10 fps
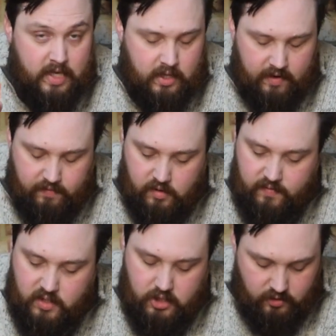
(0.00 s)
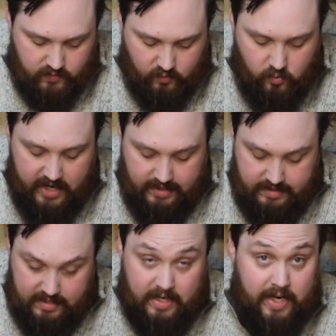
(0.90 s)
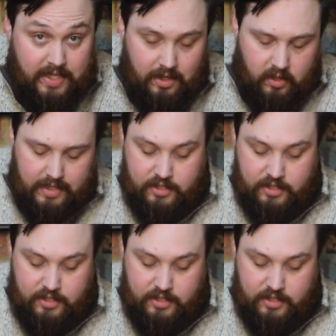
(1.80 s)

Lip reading: They're very useful and less likely